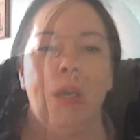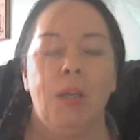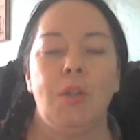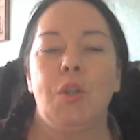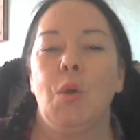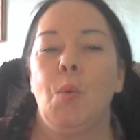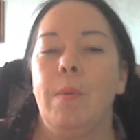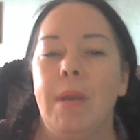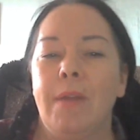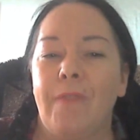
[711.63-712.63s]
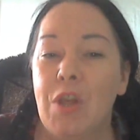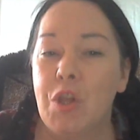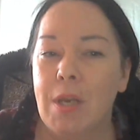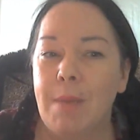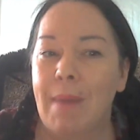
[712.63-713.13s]
The two women
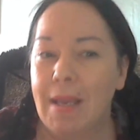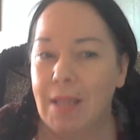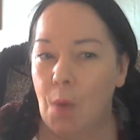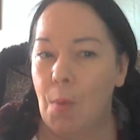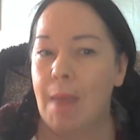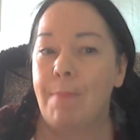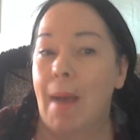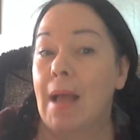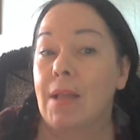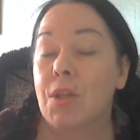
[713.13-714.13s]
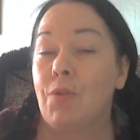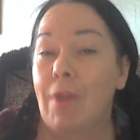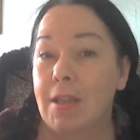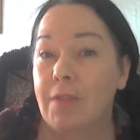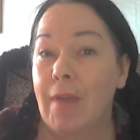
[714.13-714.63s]
eventually made their way back to the
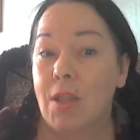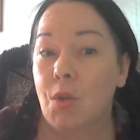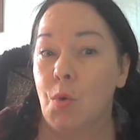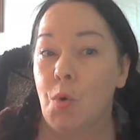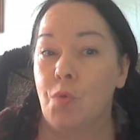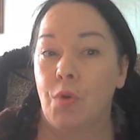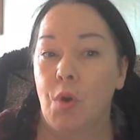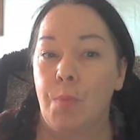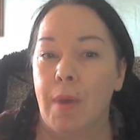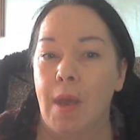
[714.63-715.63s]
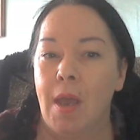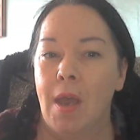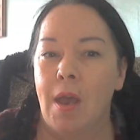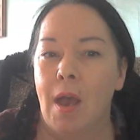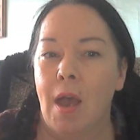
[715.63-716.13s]
rest of their tour group,
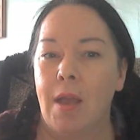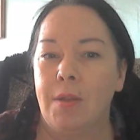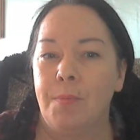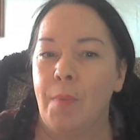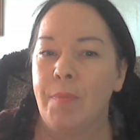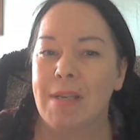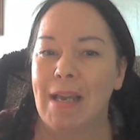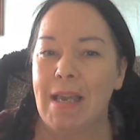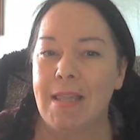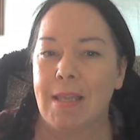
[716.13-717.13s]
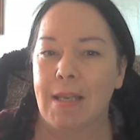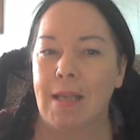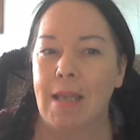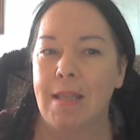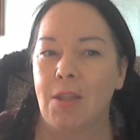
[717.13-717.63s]
and months later
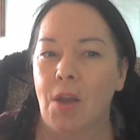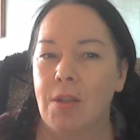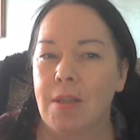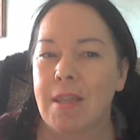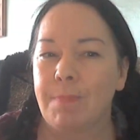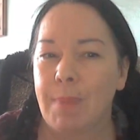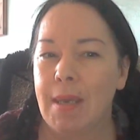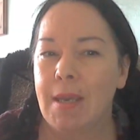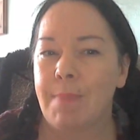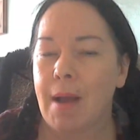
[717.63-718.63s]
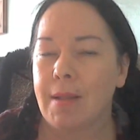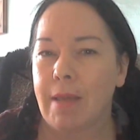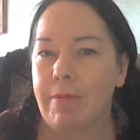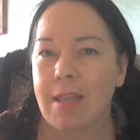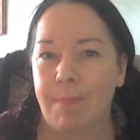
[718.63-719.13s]
they decided to speak about
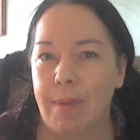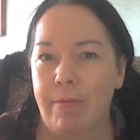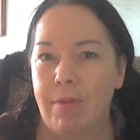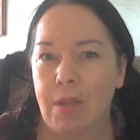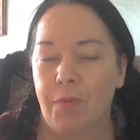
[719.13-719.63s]
their experience at